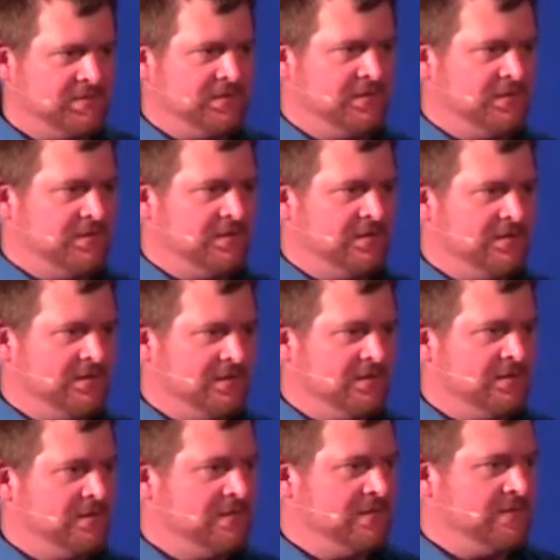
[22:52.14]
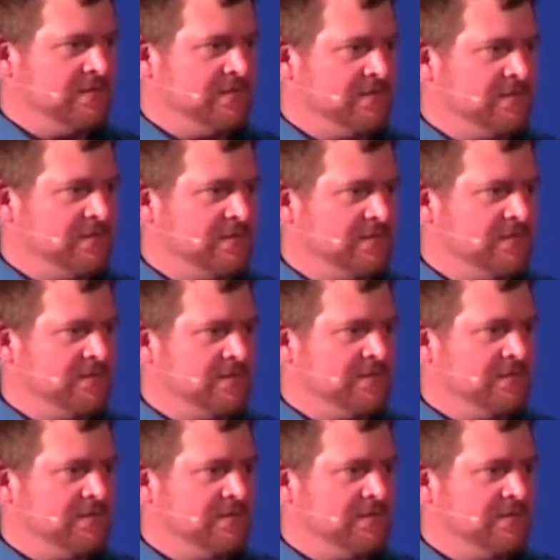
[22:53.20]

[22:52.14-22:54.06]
(no one is talking)